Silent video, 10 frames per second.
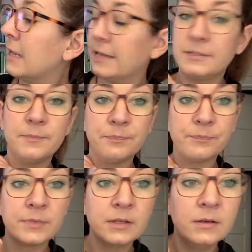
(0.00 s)
8.
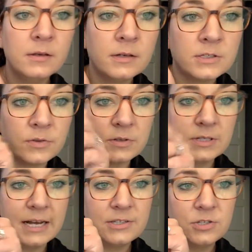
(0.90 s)
So those
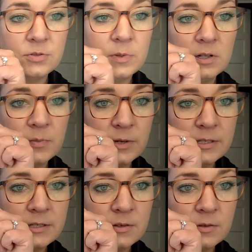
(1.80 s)
last 2 bullet
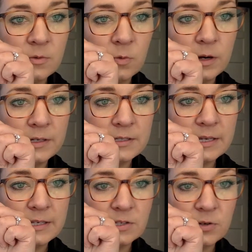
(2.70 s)
points, one
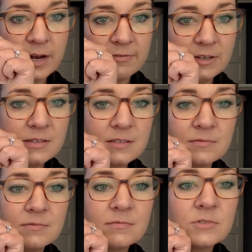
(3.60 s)
says graphics.
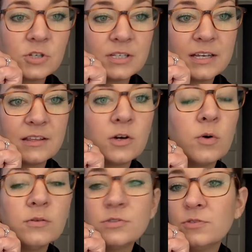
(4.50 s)
Just like the
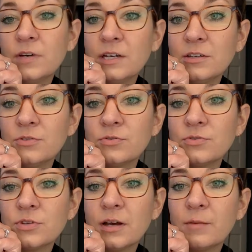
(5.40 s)
quotes, you've got to
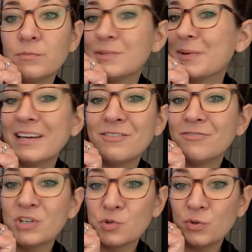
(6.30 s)
use some kind of
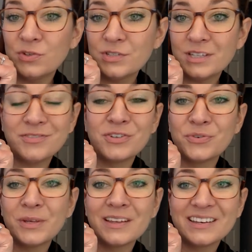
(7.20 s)
visuals. If you're
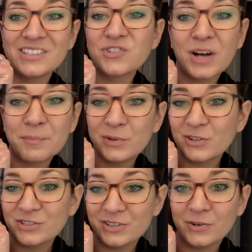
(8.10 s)
doing like a scrapbook
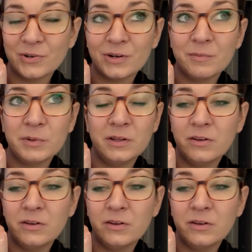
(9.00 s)
or a